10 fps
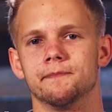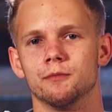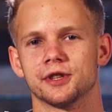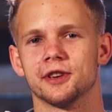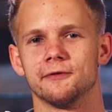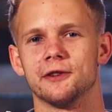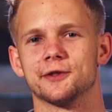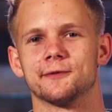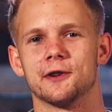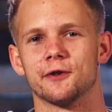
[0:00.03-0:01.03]
What's up,
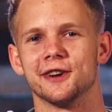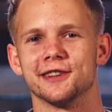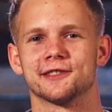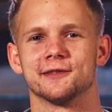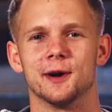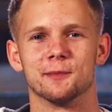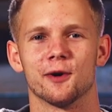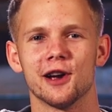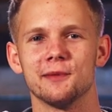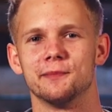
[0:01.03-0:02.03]
fellas and fellowettes? I'm
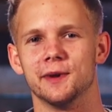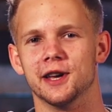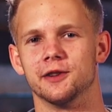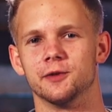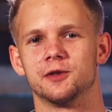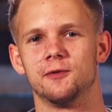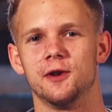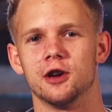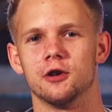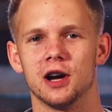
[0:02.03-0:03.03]
Graham, and in this
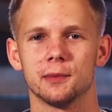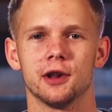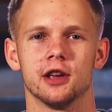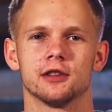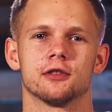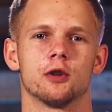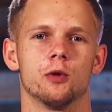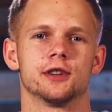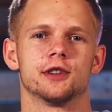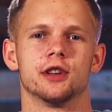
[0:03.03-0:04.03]
video, I'm gonna answer a
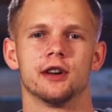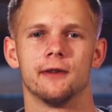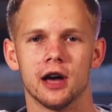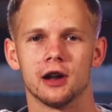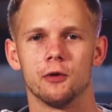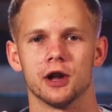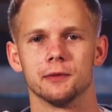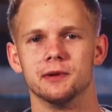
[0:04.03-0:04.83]
question I've had a lot of